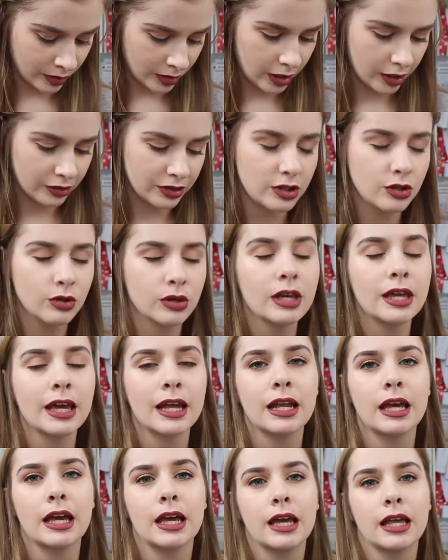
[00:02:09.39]
I think you can get
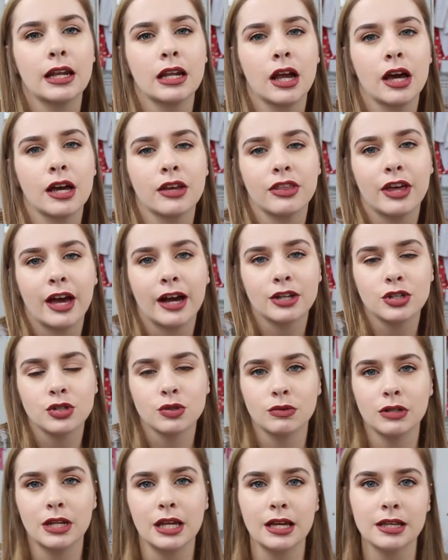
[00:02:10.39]
it in, like, the
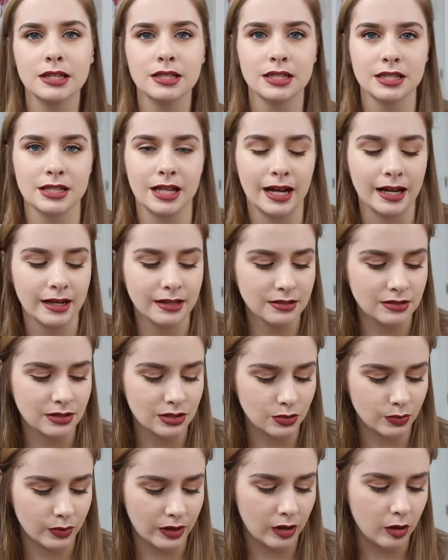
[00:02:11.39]
actual NYX stands
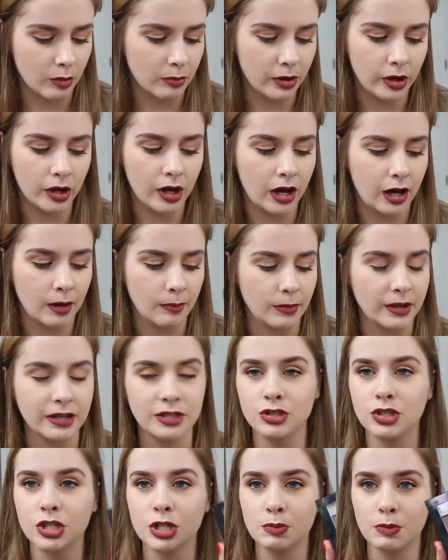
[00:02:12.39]
as well, but um,
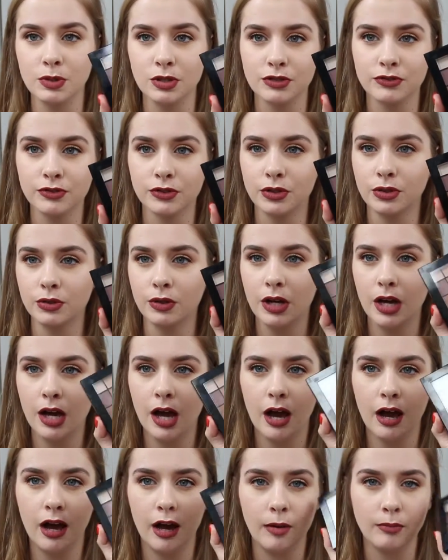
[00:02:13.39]
it's just beautiful.
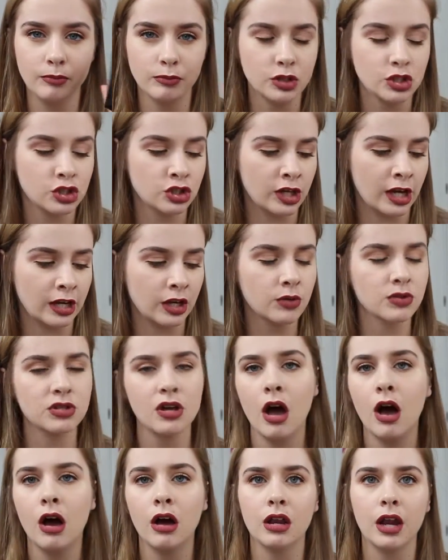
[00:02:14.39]
Um, the shadows
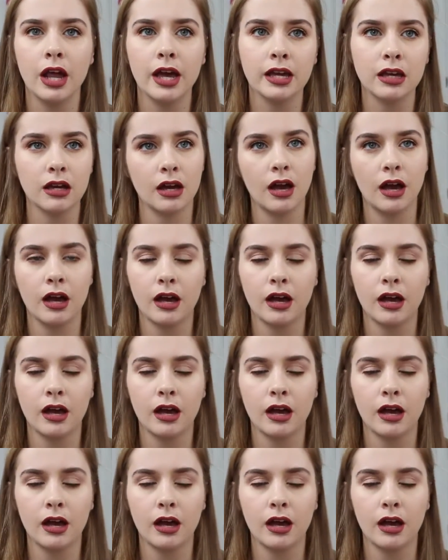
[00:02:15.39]
aren't, like,